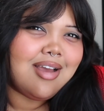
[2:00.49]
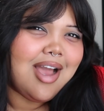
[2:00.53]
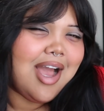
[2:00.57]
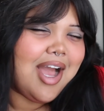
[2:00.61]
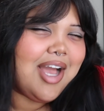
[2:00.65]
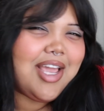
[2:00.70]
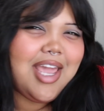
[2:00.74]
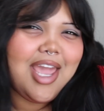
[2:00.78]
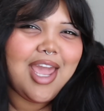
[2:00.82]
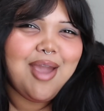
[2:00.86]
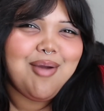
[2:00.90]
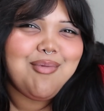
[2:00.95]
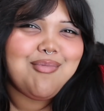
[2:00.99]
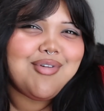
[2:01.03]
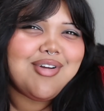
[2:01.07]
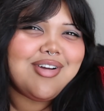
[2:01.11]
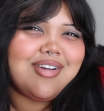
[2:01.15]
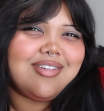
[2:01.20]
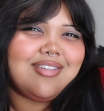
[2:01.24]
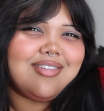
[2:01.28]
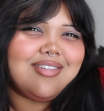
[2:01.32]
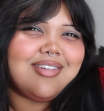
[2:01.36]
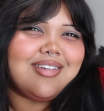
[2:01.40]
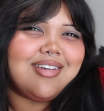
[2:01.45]
a
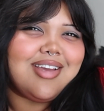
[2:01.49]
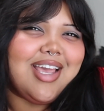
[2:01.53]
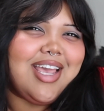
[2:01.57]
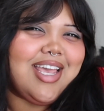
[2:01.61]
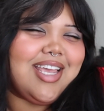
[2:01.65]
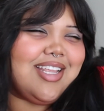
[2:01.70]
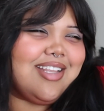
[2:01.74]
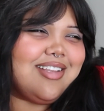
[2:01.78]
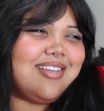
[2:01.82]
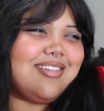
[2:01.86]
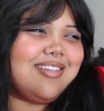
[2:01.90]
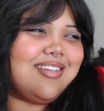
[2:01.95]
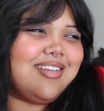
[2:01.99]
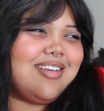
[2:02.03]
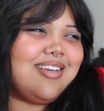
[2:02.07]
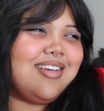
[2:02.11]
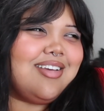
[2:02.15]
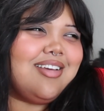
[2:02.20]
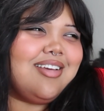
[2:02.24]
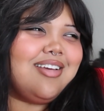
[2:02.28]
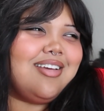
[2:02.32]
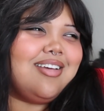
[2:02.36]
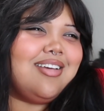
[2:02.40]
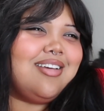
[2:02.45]
camera, and
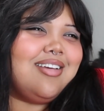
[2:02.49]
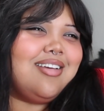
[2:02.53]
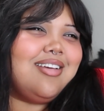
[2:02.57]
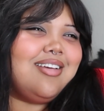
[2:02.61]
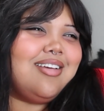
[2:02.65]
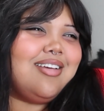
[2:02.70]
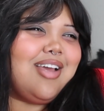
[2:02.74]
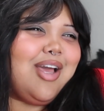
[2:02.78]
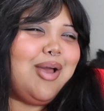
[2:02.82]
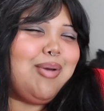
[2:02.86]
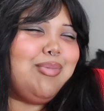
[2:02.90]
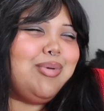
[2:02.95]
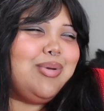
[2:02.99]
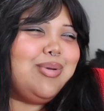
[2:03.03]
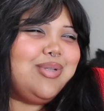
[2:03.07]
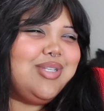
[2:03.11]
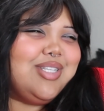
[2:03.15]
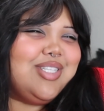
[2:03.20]
a mood